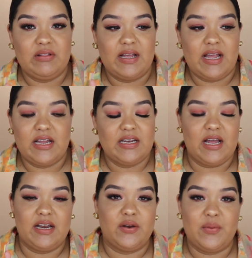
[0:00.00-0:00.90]
Like,
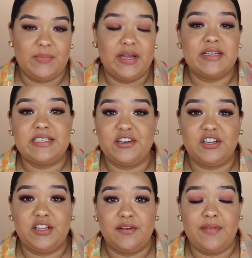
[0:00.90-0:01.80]
I'm gonna steer
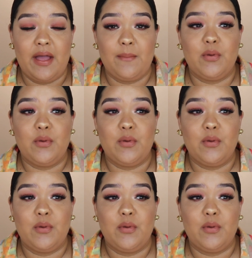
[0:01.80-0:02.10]
of that.